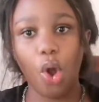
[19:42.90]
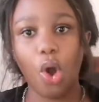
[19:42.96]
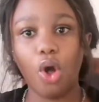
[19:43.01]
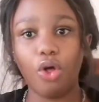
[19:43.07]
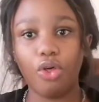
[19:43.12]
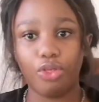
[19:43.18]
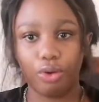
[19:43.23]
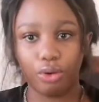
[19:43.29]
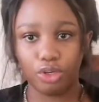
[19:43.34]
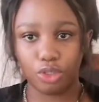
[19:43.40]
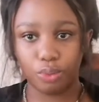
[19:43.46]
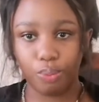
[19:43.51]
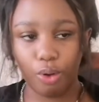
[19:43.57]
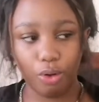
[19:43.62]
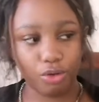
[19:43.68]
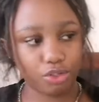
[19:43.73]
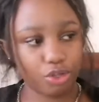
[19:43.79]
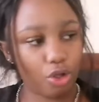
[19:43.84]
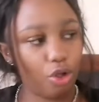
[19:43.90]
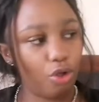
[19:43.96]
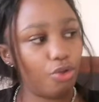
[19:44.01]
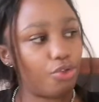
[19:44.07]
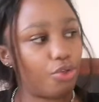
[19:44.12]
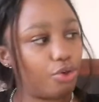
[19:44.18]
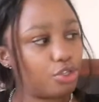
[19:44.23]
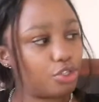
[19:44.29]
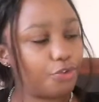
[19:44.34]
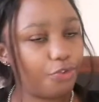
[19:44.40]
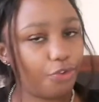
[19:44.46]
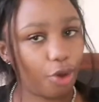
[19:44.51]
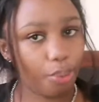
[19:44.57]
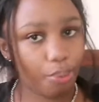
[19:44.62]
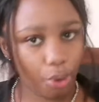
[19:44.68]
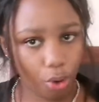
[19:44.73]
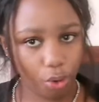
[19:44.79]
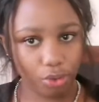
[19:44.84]
all those
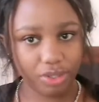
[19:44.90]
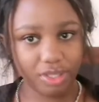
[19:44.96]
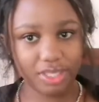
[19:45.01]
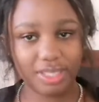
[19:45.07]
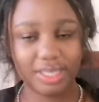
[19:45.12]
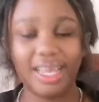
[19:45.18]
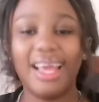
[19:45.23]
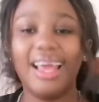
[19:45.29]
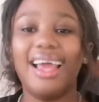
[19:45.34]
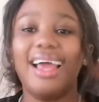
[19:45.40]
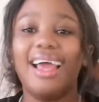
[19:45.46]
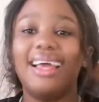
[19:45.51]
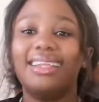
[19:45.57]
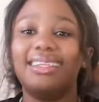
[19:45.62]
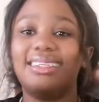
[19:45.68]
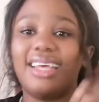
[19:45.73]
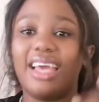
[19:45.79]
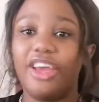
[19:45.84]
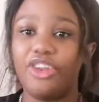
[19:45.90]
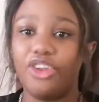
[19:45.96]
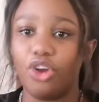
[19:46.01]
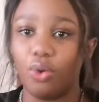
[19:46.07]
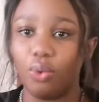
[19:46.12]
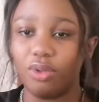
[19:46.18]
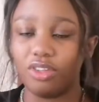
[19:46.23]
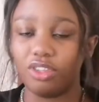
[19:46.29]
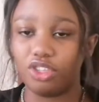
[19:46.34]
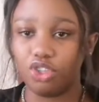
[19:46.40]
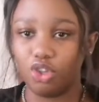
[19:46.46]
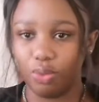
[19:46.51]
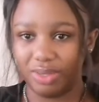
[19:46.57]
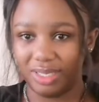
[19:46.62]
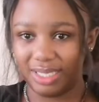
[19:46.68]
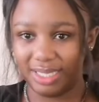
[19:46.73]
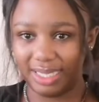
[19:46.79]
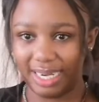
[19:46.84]
4 poles, turn your wheels to
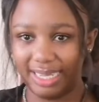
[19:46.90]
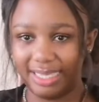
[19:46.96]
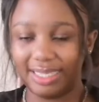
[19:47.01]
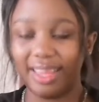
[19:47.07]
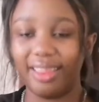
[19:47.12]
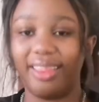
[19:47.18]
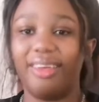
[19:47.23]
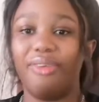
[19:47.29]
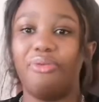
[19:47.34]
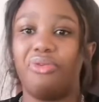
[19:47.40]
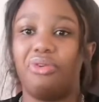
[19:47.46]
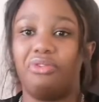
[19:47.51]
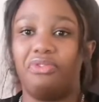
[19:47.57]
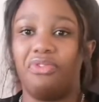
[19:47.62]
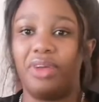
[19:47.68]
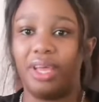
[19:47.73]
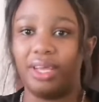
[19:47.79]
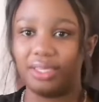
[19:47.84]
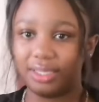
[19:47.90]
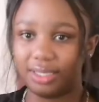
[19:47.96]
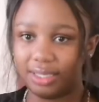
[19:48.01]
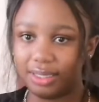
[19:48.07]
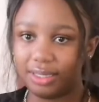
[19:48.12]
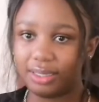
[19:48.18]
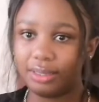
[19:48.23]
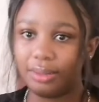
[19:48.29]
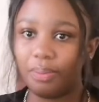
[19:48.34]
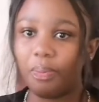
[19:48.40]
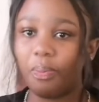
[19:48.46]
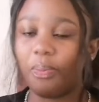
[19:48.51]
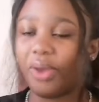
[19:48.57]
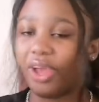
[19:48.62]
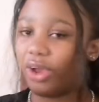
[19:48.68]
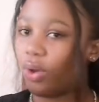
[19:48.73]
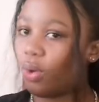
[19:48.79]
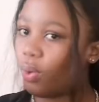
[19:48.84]
be straight, and then reverse
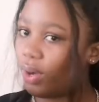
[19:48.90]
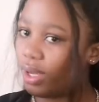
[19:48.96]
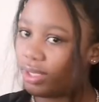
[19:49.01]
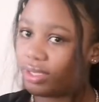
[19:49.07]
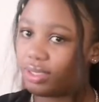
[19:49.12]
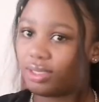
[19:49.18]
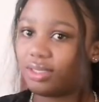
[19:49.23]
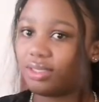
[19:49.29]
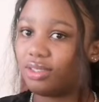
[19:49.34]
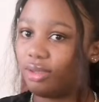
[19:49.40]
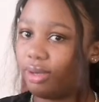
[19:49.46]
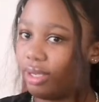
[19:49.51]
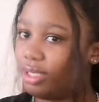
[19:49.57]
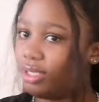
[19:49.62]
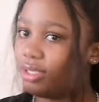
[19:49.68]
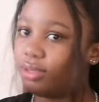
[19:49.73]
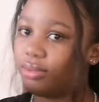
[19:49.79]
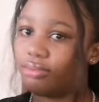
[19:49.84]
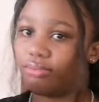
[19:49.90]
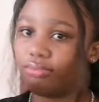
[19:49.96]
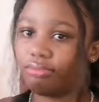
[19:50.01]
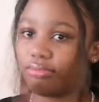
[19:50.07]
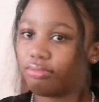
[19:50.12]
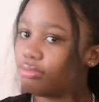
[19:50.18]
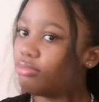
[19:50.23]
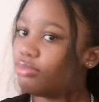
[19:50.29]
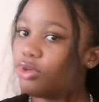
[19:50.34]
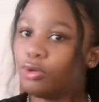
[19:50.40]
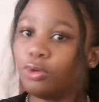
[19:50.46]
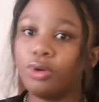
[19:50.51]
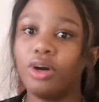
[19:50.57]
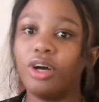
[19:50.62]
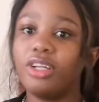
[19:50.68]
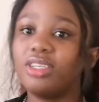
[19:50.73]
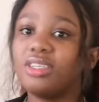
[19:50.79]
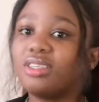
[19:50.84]
backwards straight. You
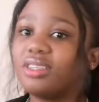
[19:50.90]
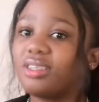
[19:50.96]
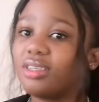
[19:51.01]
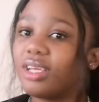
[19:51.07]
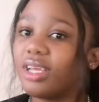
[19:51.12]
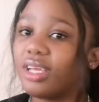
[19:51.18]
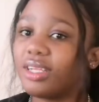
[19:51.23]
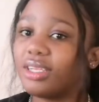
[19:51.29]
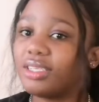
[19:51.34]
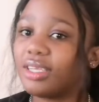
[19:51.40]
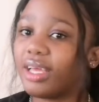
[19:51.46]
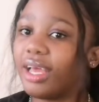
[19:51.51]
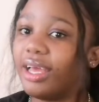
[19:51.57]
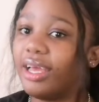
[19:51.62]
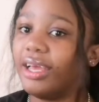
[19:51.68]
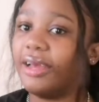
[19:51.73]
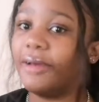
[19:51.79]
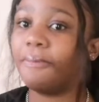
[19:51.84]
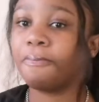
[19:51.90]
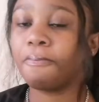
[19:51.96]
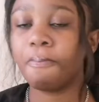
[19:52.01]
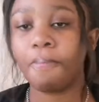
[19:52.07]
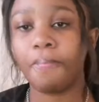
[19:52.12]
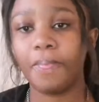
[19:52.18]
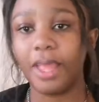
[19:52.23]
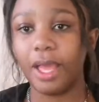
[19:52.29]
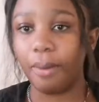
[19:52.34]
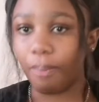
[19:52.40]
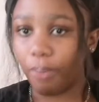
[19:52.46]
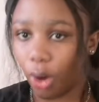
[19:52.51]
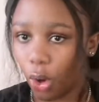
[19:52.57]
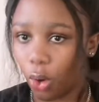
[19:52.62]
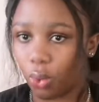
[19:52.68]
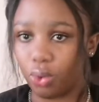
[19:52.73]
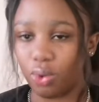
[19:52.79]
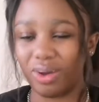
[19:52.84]
won't hit a
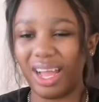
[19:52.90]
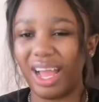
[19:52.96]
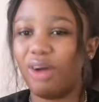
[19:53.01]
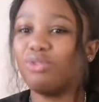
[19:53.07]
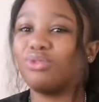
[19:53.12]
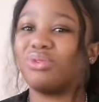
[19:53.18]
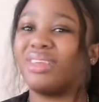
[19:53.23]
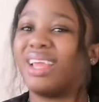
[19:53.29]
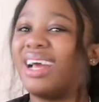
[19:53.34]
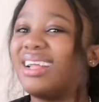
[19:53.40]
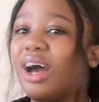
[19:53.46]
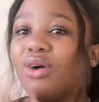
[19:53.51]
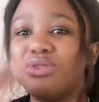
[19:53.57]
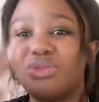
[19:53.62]
pole. Look, I was